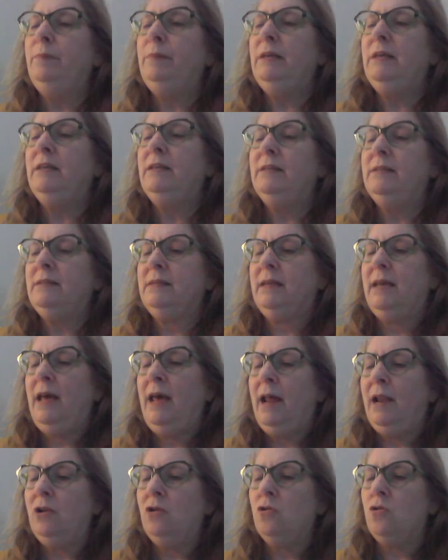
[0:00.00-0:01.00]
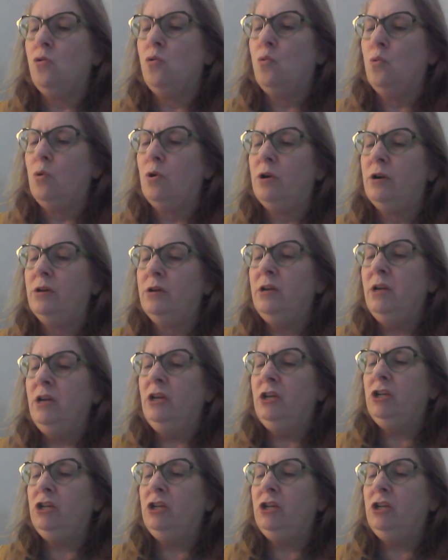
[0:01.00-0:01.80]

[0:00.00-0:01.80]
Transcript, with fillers: B's Kettle Corn